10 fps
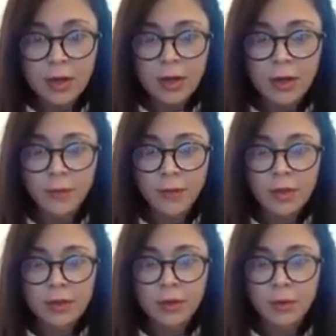
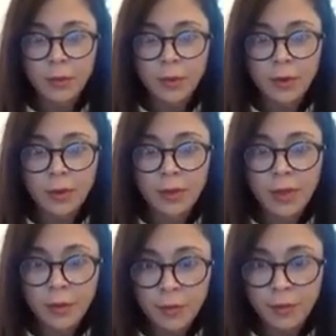And so
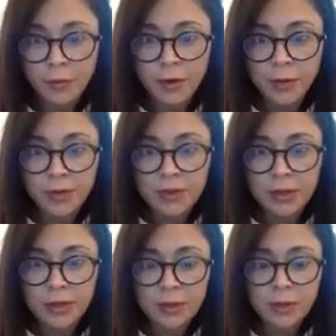that would be
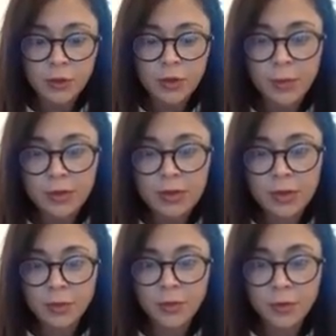40%. So
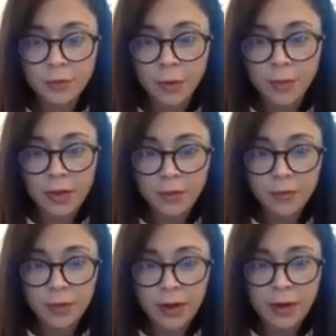20% would be a form that you
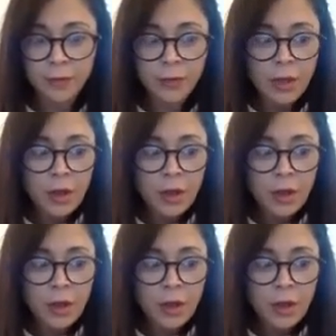fill out.